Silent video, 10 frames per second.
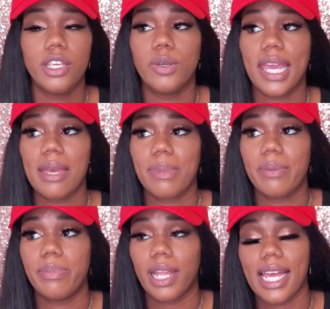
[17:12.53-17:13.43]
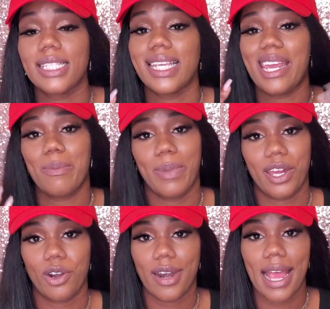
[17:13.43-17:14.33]
You can't be blessed and
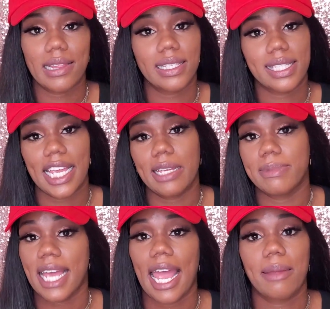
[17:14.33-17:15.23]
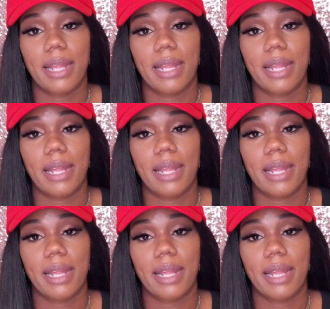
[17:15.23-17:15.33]
bitter at the same time.